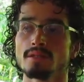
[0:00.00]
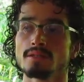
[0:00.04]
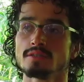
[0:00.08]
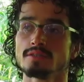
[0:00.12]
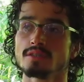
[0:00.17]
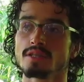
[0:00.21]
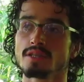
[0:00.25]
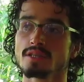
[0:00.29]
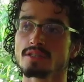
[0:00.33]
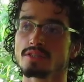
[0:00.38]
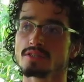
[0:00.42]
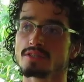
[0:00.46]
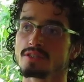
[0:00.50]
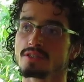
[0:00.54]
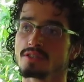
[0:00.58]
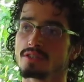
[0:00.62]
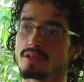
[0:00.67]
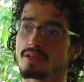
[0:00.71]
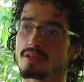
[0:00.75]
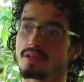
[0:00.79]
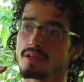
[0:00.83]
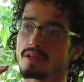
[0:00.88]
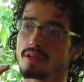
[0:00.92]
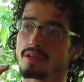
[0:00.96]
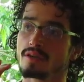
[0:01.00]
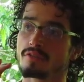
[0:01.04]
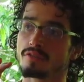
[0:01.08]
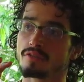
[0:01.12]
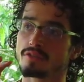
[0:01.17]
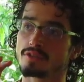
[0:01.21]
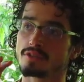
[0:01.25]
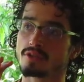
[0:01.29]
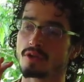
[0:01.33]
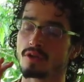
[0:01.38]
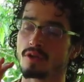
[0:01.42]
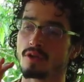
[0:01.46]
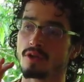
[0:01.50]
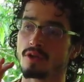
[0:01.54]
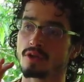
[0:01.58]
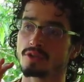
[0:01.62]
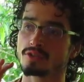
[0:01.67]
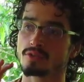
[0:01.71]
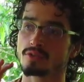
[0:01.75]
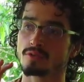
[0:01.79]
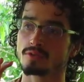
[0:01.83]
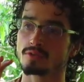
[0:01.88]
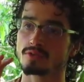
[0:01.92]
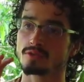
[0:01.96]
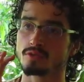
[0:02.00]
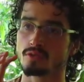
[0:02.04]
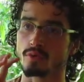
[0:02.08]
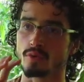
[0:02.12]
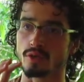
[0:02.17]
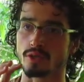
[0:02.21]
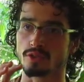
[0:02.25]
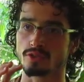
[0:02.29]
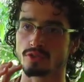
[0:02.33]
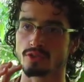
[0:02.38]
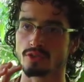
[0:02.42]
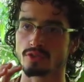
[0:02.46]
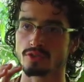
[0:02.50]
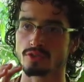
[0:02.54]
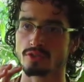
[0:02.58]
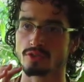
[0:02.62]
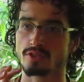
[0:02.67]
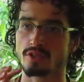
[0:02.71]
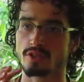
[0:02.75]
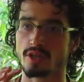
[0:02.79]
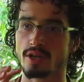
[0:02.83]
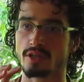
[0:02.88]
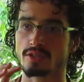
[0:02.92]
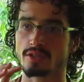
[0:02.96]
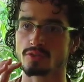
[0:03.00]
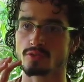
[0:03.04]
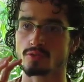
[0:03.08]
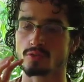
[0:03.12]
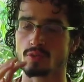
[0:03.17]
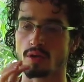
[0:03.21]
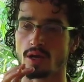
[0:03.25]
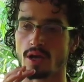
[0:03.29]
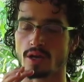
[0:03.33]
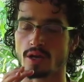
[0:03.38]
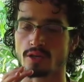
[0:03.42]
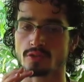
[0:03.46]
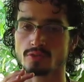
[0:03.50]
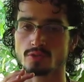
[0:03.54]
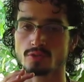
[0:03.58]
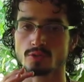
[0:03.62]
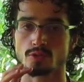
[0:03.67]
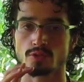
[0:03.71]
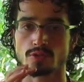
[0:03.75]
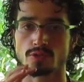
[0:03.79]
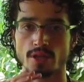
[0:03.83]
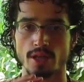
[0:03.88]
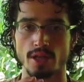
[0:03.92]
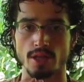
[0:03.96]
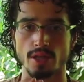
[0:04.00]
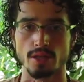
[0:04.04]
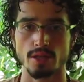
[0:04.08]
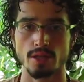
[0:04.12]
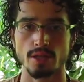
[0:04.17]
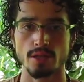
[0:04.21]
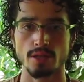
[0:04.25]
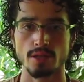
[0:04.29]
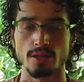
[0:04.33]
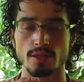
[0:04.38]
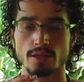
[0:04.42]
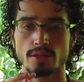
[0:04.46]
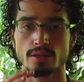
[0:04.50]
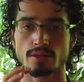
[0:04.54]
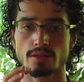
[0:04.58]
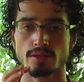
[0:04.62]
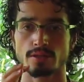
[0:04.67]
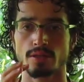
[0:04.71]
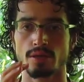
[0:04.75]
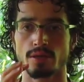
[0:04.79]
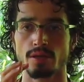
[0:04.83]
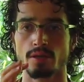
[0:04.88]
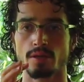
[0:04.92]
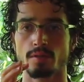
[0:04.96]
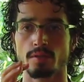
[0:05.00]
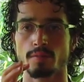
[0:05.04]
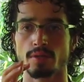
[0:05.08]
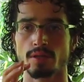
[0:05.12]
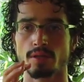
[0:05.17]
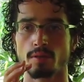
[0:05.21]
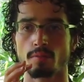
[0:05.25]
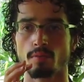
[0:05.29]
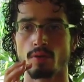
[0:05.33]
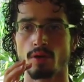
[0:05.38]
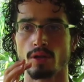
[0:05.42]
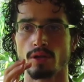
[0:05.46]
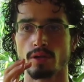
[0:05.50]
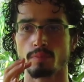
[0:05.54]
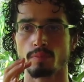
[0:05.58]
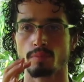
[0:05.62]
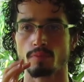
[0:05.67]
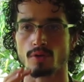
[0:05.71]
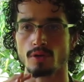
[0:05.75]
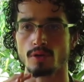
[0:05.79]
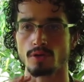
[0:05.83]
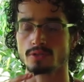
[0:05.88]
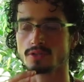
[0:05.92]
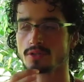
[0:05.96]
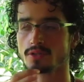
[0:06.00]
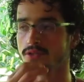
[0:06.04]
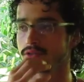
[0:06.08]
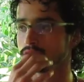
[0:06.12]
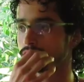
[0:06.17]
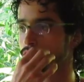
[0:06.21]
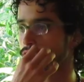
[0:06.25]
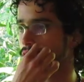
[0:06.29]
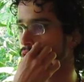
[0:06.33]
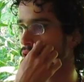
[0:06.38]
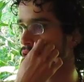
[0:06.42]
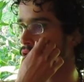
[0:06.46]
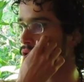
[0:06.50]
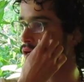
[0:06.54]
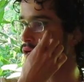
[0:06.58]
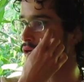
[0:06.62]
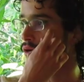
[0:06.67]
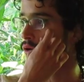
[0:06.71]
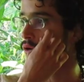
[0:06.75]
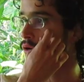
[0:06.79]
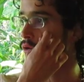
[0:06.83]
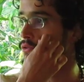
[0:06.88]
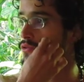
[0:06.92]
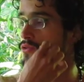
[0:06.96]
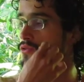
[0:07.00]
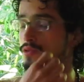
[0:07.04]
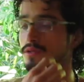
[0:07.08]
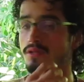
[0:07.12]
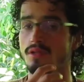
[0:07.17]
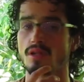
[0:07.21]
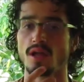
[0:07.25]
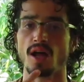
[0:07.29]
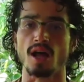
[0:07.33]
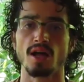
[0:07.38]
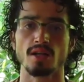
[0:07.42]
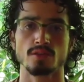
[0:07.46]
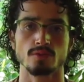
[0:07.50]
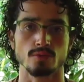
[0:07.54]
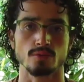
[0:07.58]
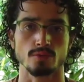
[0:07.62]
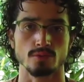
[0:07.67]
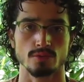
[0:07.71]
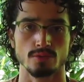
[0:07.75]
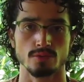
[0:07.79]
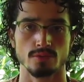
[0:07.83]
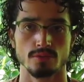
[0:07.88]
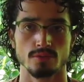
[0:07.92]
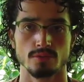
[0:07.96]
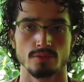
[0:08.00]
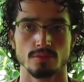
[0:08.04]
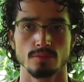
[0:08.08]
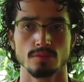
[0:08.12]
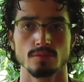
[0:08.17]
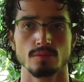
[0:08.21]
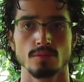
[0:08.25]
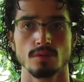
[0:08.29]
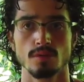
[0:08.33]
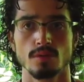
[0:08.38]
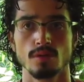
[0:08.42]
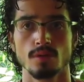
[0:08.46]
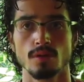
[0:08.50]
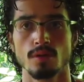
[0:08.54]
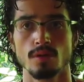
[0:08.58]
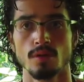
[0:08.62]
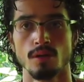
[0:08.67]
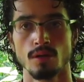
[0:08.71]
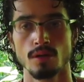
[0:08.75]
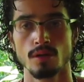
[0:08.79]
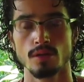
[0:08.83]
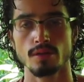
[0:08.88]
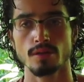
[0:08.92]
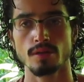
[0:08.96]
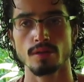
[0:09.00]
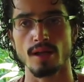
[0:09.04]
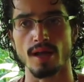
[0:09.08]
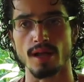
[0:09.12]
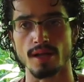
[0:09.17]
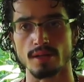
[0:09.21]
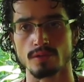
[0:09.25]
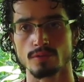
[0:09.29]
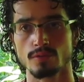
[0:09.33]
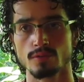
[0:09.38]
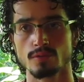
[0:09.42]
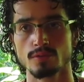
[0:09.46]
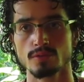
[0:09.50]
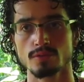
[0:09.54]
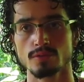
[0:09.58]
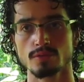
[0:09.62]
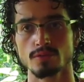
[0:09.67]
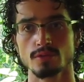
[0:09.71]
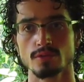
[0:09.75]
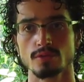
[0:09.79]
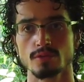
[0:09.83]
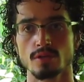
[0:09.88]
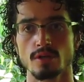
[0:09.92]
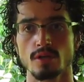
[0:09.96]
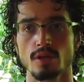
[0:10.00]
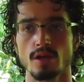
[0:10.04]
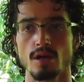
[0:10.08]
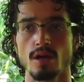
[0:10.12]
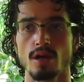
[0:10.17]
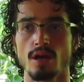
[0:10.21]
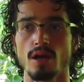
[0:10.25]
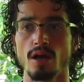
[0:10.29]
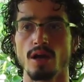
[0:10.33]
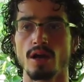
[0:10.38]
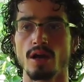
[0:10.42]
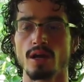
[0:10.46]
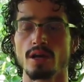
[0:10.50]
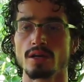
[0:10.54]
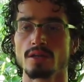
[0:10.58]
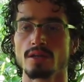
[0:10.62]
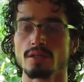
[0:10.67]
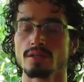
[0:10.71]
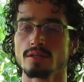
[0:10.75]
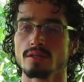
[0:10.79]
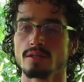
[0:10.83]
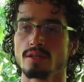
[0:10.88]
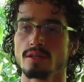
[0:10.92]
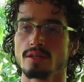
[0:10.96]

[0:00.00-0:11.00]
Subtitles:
These physiological structures that are sustaining the metabolic process are called Dhatus. Dhatus are